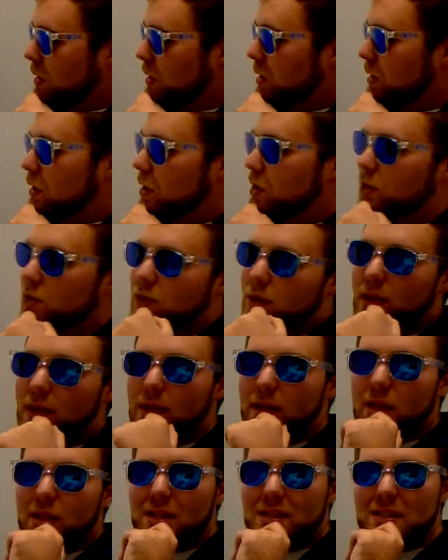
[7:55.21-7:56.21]
another
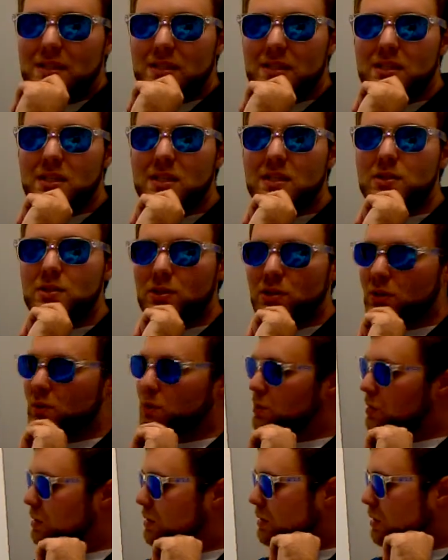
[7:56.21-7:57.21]
leg that's 6
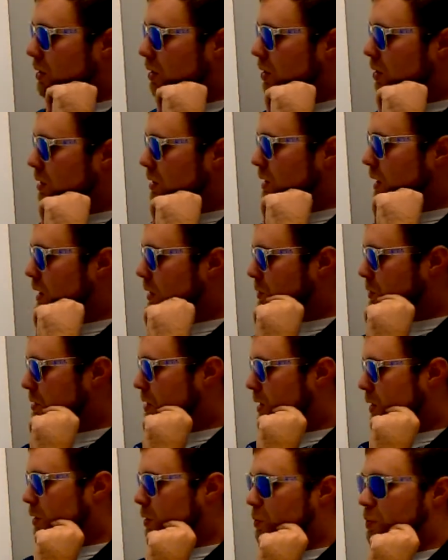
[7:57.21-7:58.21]
units long, and I don't
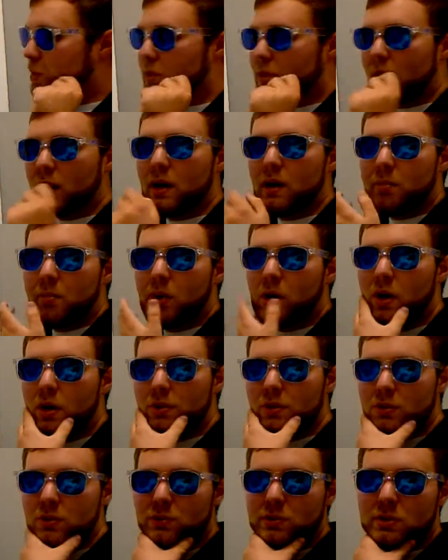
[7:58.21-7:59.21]
tell you what the
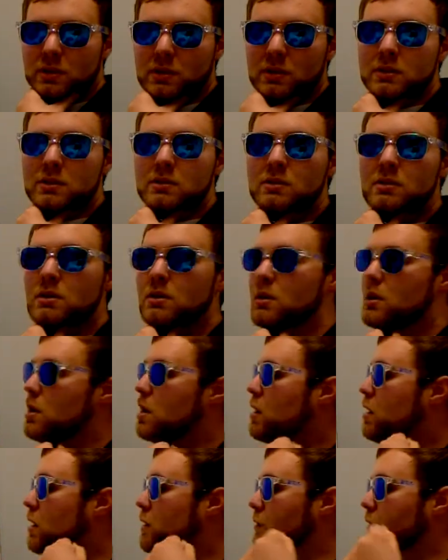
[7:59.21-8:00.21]
hypotenuse is,
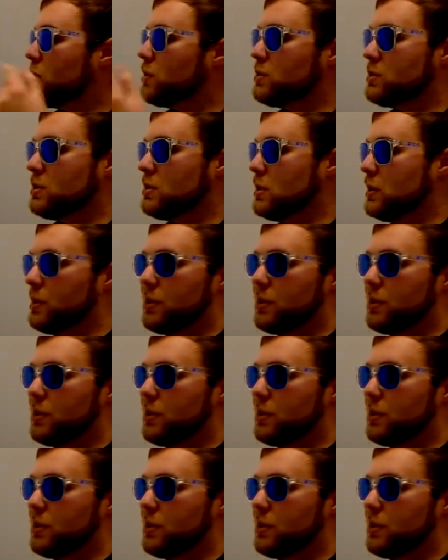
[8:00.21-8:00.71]
first you need